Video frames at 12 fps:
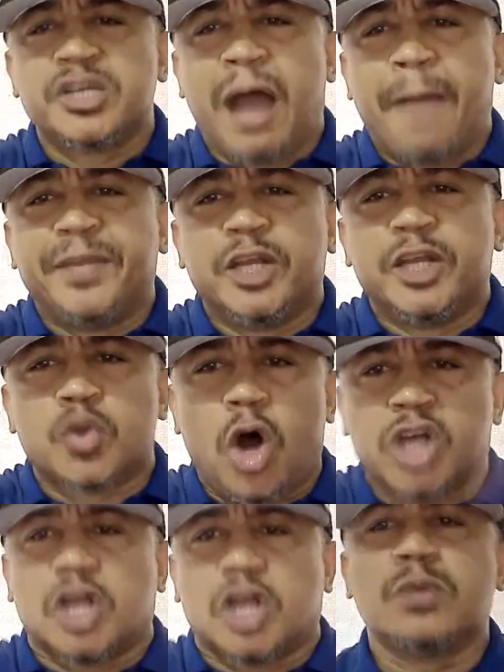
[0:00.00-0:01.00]
happening to
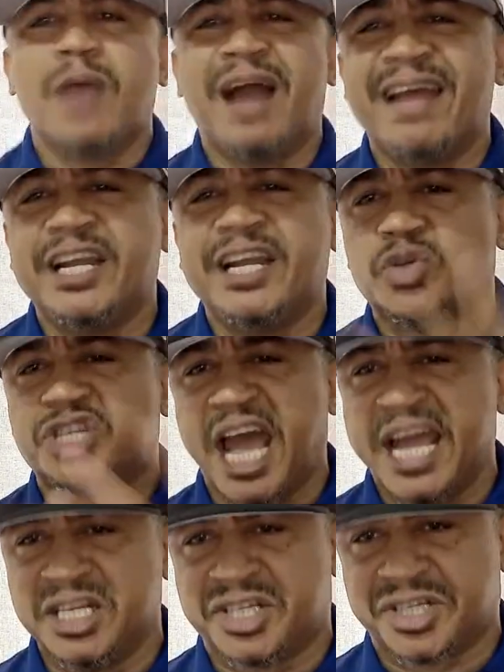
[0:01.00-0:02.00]
us until we are ready to
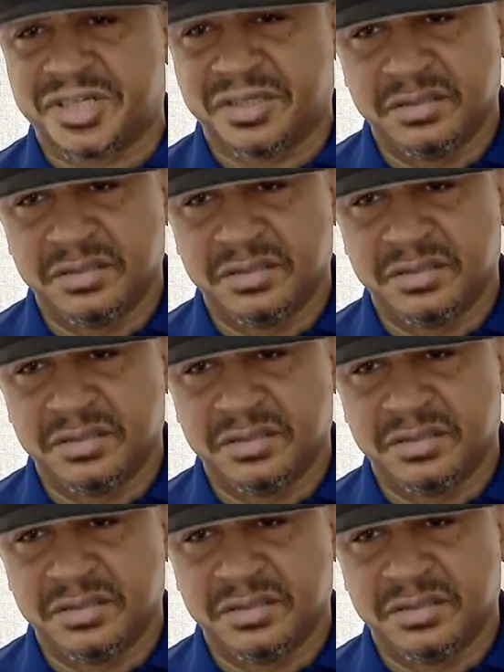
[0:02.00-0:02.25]
change.